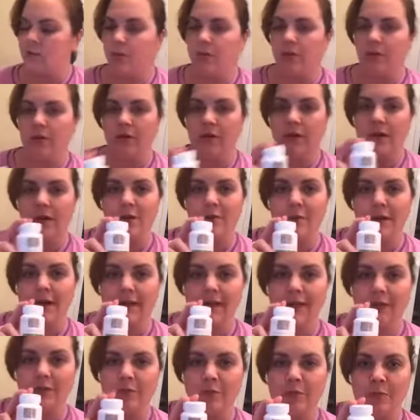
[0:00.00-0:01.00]
We're going to go
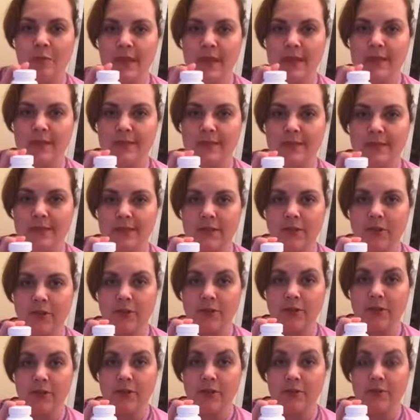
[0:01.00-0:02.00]
back and replace it, and you're
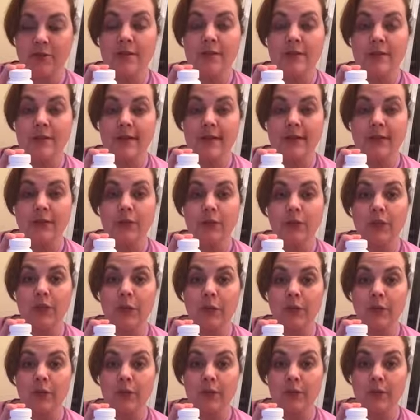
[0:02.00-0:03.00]
going to do this day
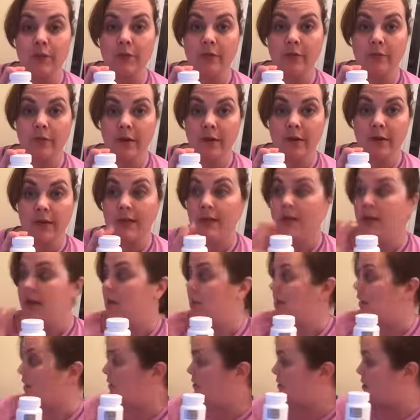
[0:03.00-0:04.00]
21 through 30,
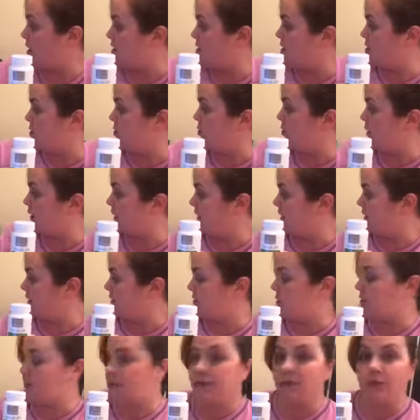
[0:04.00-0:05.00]
along
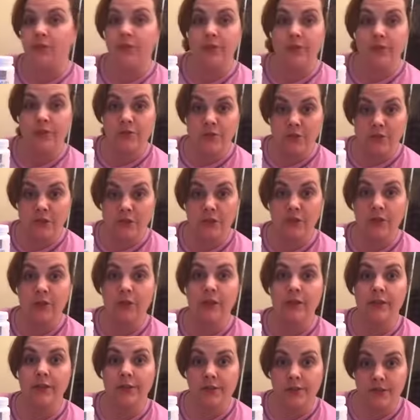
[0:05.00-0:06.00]
with still your
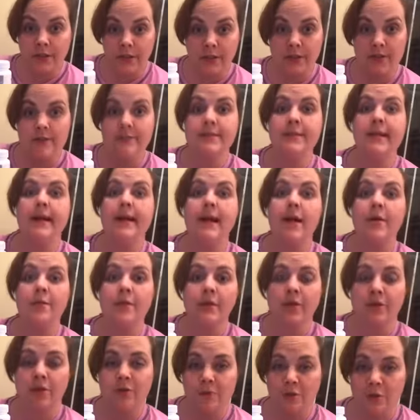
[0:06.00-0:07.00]
Zendocrine and your Terrazyme
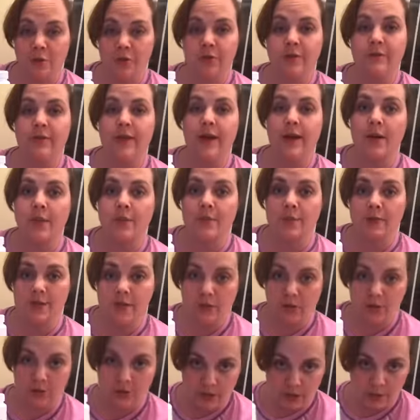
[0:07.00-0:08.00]
and your multivitamins
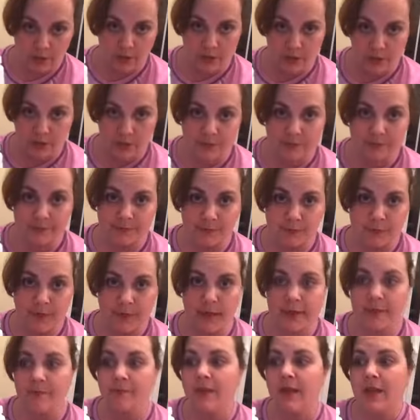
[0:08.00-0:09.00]
and your lemon oil,
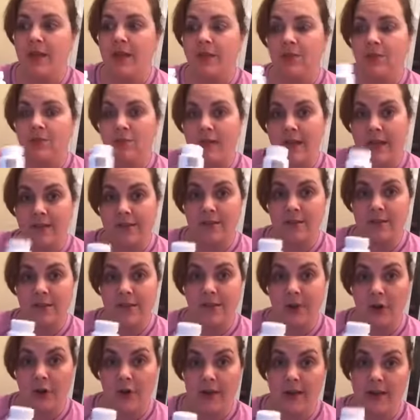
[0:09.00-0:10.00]
okay? So that's the
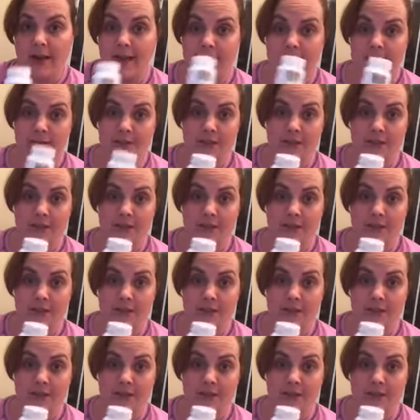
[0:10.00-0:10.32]
30 days.